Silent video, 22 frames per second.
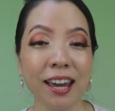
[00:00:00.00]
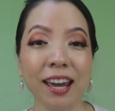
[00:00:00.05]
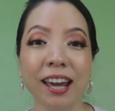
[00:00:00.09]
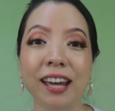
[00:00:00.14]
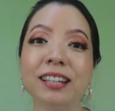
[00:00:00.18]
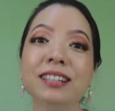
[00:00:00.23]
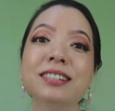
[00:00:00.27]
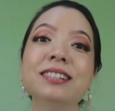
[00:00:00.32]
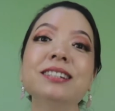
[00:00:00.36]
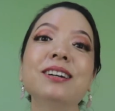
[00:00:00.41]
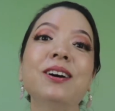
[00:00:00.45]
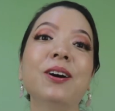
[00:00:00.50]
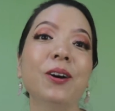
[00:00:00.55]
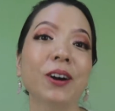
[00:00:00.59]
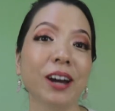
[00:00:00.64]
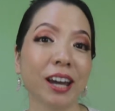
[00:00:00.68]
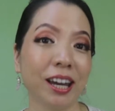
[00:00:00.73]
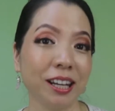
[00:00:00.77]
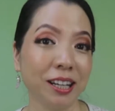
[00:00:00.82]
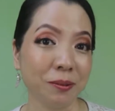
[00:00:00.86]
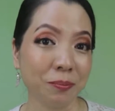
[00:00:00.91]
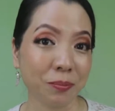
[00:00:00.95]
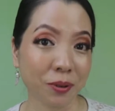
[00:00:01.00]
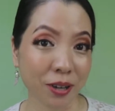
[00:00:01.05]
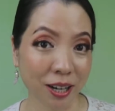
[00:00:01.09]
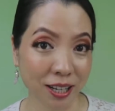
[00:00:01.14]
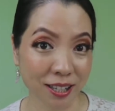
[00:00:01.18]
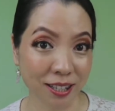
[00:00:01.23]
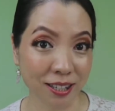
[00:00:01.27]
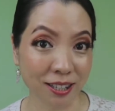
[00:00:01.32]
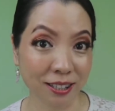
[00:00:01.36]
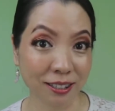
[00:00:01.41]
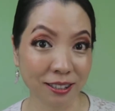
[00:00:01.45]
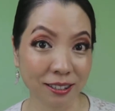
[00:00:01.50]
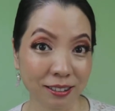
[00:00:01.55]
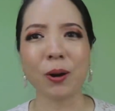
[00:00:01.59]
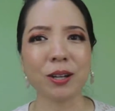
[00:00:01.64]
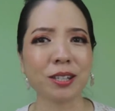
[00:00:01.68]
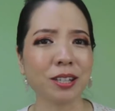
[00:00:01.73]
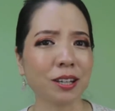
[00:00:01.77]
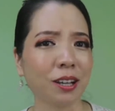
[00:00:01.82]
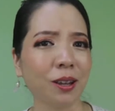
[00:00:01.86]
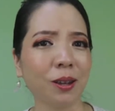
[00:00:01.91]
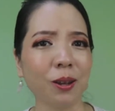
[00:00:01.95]
and organic brands.
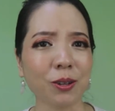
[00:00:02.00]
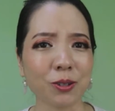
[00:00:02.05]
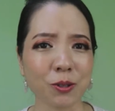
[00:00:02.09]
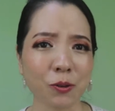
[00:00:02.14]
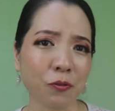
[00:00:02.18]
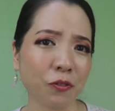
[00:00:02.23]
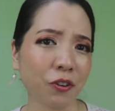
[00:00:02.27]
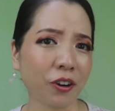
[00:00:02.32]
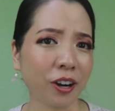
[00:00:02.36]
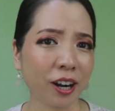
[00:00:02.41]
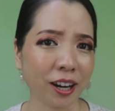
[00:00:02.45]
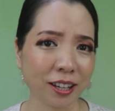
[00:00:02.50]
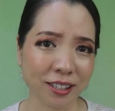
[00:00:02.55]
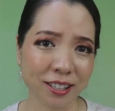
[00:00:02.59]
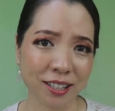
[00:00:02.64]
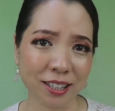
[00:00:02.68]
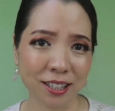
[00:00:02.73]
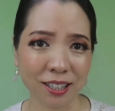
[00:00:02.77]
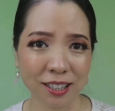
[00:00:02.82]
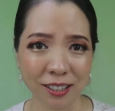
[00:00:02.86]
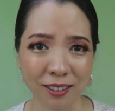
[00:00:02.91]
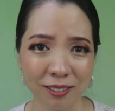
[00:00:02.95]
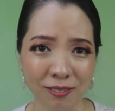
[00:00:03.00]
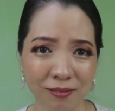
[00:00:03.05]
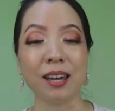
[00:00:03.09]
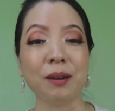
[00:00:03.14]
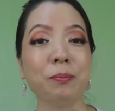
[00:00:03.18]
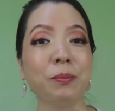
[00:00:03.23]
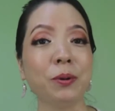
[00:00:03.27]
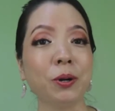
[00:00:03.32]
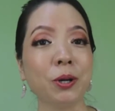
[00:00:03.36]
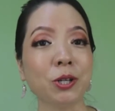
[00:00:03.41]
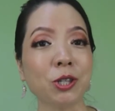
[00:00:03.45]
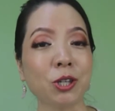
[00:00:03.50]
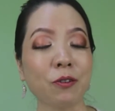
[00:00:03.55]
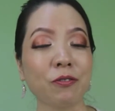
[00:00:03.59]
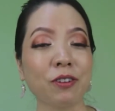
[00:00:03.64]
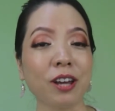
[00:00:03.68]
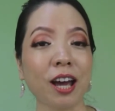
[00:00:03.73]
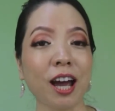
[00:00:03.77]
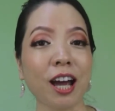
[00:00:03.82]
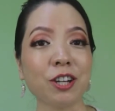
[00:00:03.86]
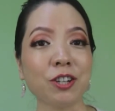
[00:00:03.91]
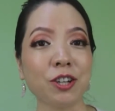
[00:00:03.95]
Quite a lot of variety. And most of the
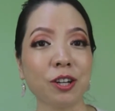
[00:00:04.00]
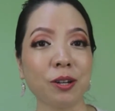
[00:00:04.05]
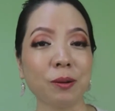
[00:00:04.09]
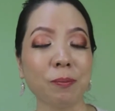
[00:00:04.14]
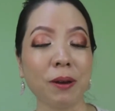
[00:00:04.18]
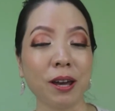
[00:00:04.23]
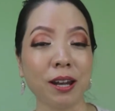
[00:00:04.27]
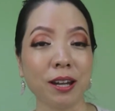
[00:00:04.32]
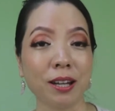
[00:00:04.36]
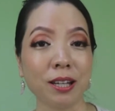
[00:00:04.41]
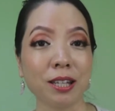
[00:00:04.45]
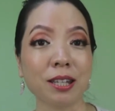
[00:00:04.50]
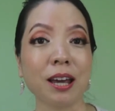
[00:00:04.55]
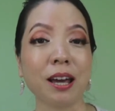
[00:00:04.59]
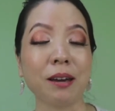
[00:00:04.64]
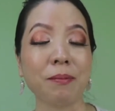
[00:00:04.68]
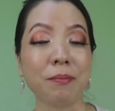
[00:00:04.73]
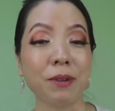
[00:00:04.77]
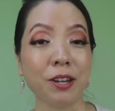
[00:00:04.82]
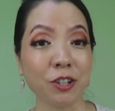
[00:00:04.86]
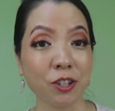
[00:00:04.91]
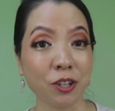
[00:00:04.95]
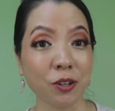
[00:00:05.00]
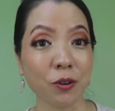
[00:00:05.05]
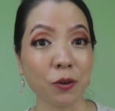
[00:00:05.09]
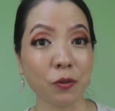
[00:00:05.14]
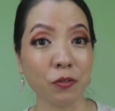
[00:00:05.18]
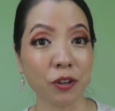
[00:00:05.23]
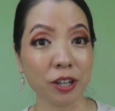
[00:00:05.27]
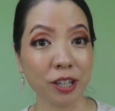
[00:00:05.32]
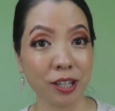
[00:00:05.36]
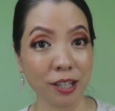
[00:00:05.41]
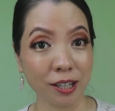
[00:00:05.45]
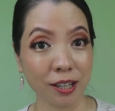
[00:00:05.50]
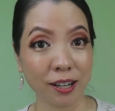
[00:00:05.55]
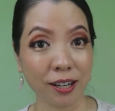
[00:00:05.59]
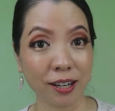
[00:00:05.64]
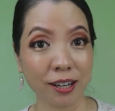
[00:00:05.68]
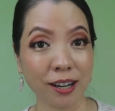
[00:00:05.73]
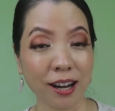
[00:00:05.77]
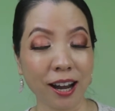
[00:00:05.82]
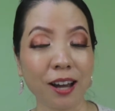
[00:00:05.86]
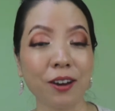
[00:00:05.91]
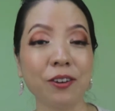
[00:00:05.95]
eyeshadow palettes I mentioned over
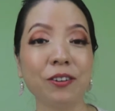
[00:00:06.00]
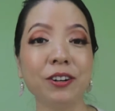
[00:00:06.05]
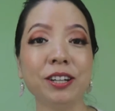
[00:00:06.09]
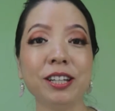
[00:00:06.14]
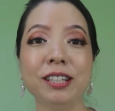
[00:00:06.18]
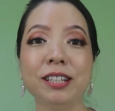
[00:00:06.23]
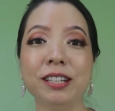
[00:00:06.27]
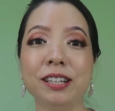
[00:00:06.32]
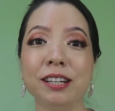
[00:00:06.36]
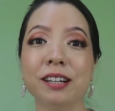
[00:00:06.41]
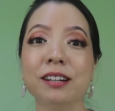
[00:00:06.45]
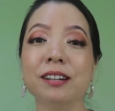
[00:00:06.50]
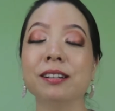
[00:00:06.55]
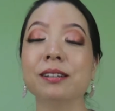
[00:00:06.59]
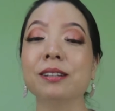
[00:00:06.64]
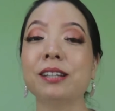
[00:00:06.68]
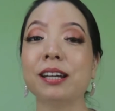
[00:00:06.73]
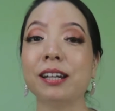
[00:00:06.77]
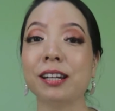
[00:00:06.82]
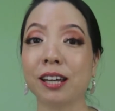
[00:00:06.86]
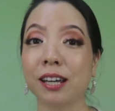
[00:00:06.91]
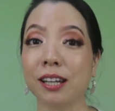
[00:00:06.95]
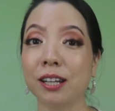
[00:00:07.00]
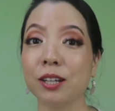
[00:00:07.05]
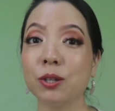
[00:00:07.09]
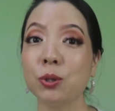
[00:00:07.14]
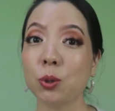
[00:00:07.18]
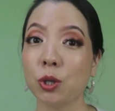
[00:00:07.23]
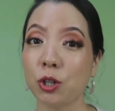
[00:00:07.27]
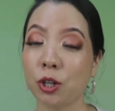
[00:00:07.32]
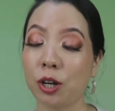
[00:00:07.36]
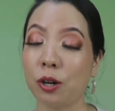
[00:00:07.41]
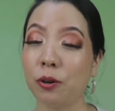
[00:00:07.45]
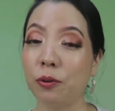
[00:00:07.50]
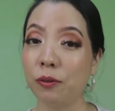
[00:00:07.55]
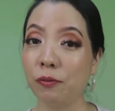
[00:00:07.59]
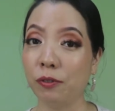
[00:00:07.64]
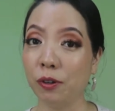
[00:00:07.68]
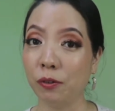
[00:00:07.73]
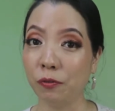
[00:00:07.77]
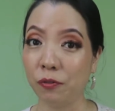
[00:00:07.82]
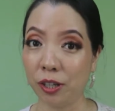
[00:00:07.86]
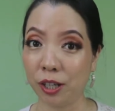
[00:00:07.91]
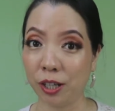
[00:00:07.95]
here, I already did a dedicated swatch and
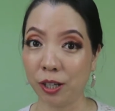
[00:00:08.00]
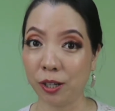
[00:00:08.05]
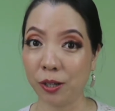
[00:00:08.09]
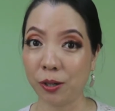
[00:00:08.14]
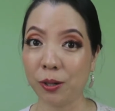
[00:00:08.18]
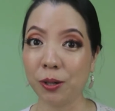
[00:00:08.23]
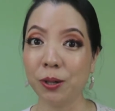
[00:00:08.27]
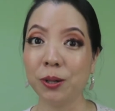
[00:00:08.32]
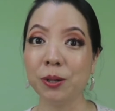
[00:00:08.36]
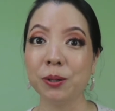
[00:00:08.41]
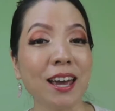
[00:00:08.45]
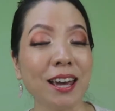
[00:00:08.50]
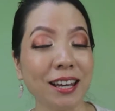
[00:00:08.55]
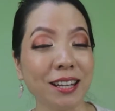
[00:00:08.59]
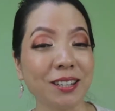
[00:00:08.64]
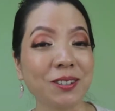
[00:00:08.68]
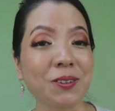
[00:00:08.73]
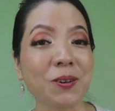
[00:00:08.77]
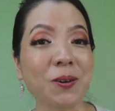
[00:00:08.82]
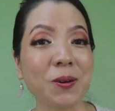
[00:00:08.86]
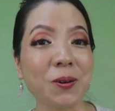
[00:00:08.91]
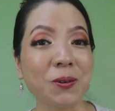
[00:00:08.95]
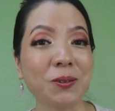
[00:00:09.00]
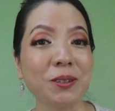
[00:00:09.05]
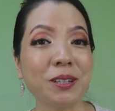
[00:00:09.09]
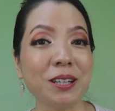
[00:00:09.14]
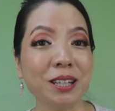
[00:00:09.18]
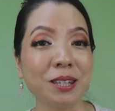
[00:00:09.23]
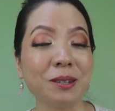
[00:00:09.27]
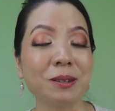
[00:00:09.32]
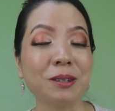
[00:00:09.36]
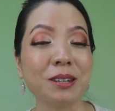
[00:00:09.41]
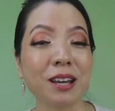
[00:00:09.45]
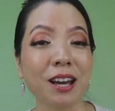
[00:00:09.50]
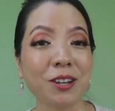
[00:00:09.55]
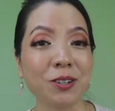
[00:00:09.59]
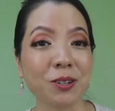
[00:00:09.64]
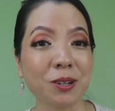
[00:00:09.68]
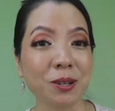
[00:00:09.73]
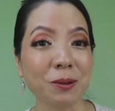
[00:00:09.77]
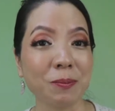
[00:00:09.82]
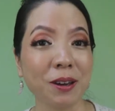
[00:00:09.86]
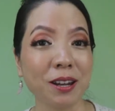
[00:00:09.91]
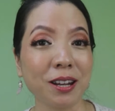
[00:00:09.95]
review video, and all these
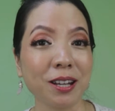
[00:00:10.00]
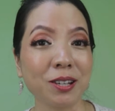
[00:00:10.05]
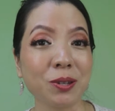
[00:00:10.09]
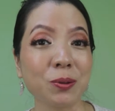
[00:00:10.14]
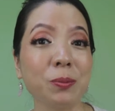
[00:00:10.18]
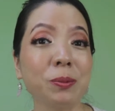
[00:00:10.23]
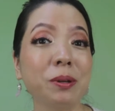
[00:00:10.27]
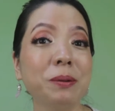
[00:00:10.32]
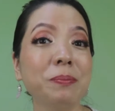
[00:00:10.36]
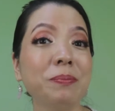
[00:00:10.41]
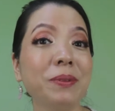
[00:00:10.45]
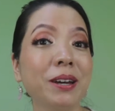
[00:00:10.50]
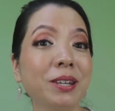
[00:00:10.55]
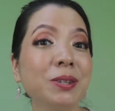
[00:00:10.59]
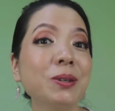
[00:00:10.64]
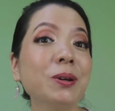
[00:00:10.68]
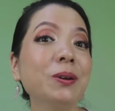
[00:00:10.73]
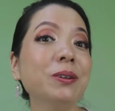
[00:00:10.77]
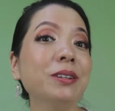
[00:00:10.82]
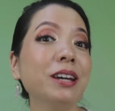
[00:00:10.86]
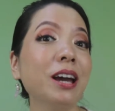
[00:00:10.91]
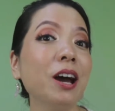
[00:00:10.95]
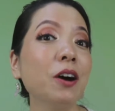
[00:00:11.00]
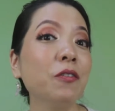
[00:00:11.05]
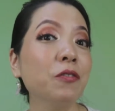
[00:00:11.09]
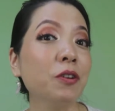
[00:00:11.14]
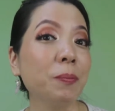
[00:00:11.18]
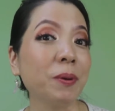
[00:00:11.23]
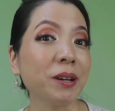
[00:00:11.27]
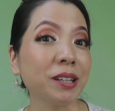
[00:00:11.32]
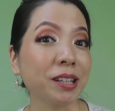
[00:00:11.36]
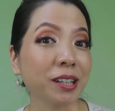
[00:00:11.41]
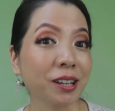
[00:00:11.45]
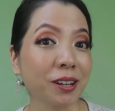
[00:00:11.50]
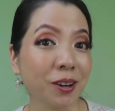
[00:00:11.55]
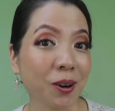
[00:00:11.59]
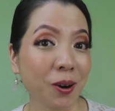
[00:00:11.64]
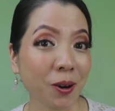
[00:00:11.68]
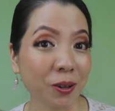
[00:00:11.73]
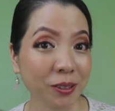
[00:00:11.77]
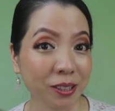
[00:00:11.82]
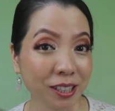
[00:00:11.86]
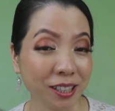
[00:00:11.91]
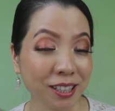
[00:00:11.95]
eyeshadow palettes will be based on the alphabetical
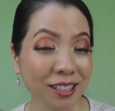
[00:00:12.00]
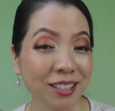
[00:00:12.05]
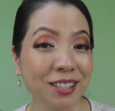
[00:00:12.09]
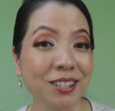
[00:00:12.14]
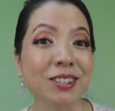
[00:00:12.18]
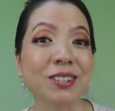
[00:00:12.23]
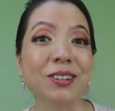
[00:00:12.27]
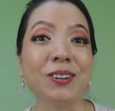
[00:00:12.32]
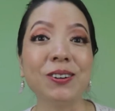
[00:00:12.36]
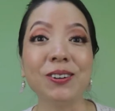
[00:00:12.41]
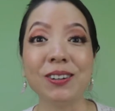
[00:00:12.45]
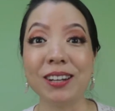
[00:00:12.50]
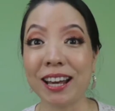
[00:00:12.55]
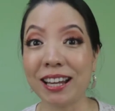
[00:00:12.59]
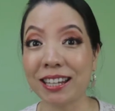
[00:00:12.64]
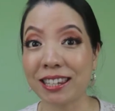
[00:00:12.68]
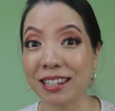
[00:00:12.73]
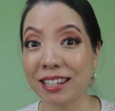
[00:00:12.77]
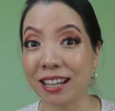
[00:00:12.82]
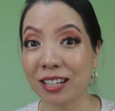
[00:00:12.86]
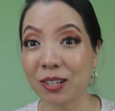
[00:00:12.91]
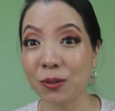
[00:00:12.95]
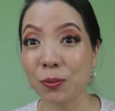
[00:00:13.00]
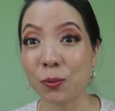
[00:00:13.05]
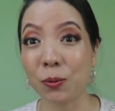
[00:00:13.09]
order. So let's start